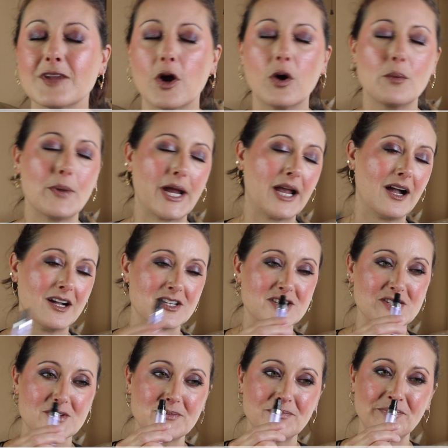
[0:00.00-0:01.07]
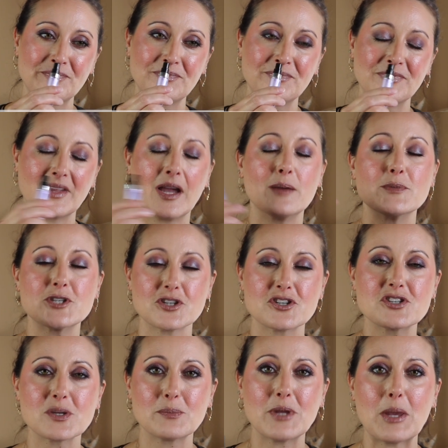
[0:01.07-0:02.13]
oh my gosh. I'm sure
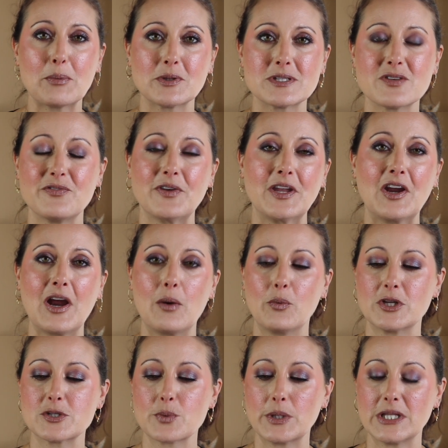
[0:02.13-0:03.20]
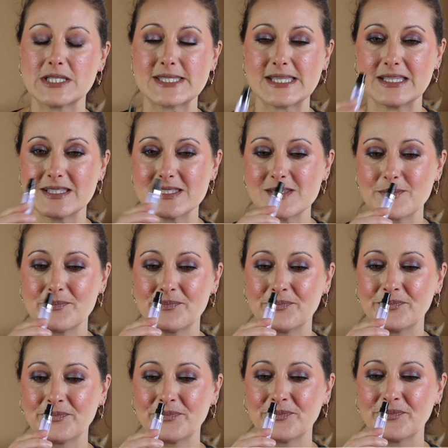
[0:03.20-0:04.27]
she'll be able to figure out which one this is.
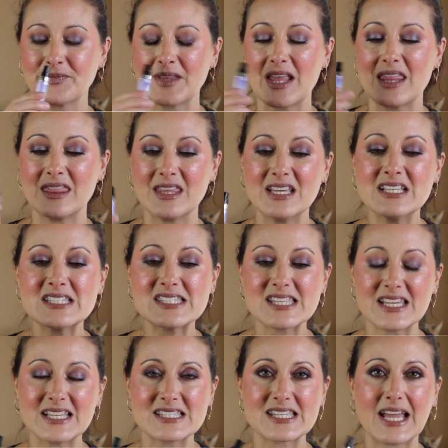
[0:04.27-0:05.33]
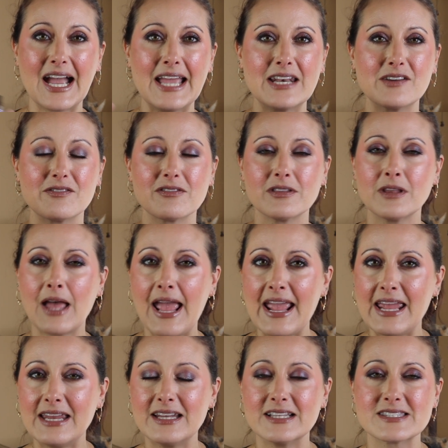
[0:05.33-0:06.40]
This is kind of
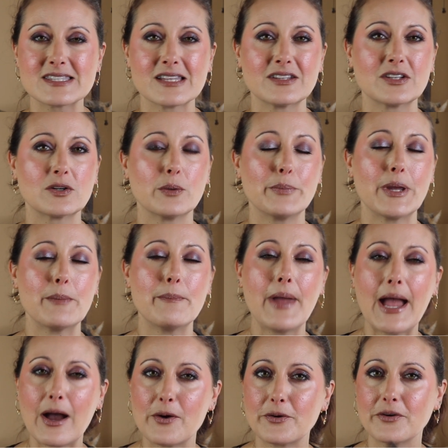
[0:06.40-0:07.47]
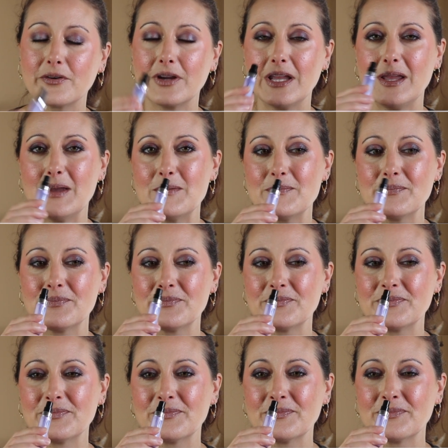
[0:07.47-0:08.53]
light, it's a little bit powdery,
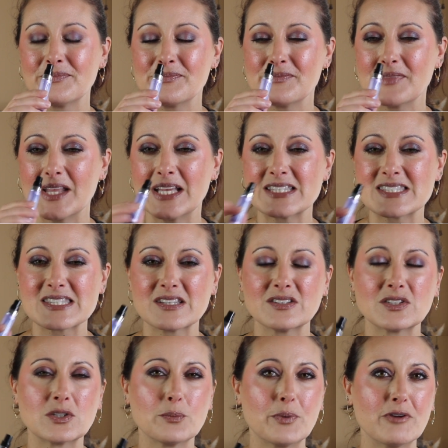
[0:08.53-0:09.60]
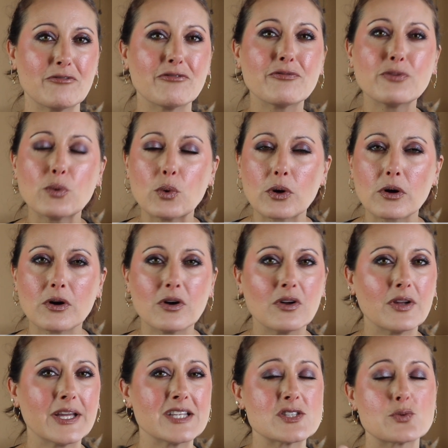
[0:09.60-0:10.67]
it's a little bit floral,
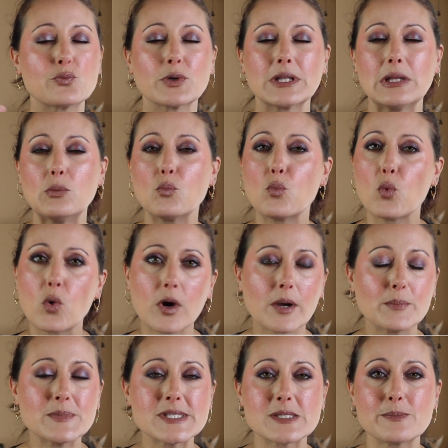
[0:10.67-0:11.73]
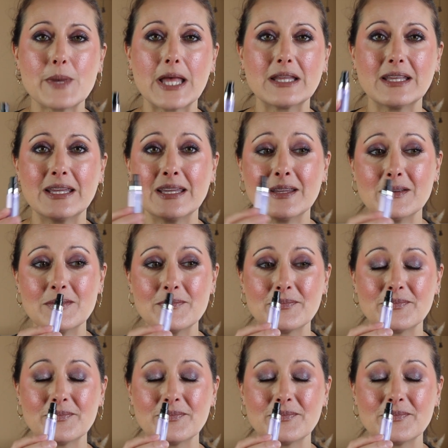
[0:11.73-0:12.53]
it's really warm smelling,